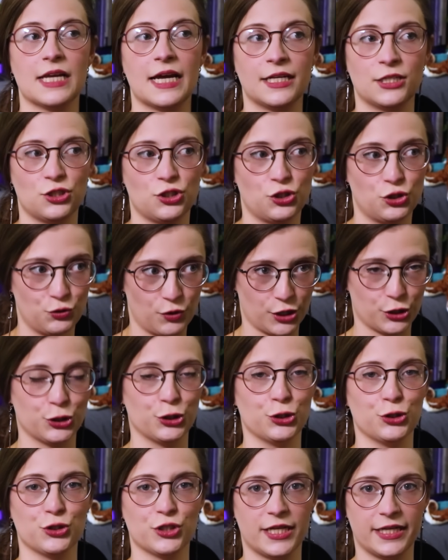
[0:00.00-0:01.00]
and
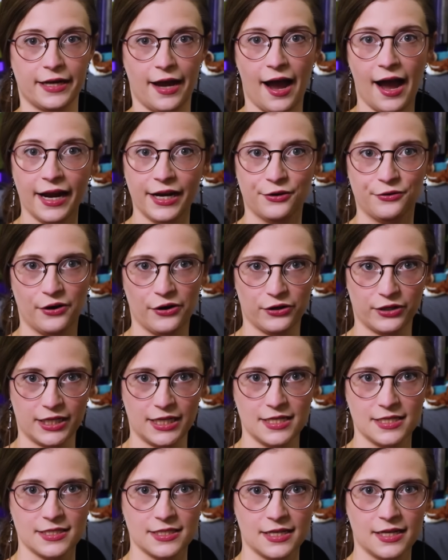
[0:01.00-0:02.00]
structures and
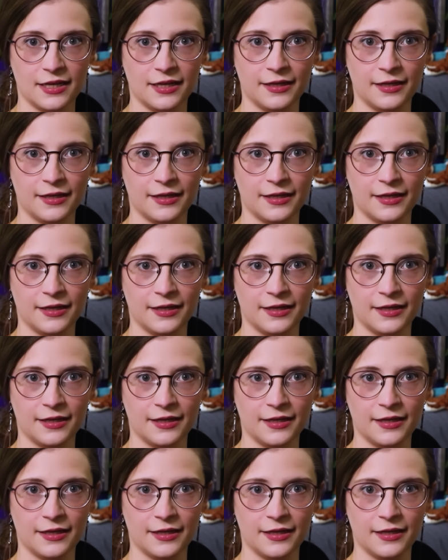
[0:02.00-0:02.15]
hierarchies.